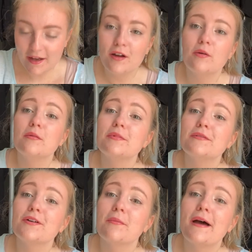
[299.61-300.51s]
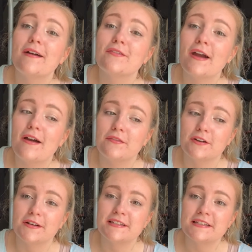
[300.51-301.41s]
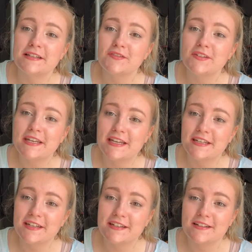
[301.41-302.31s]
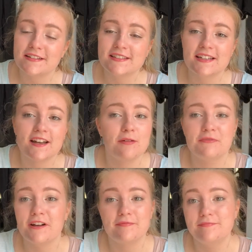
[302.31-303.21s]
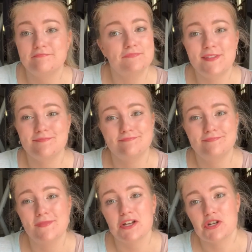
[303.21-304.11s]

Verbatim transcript: I won't be able to go back forever because I live in Canada and it's like I'm not mm, not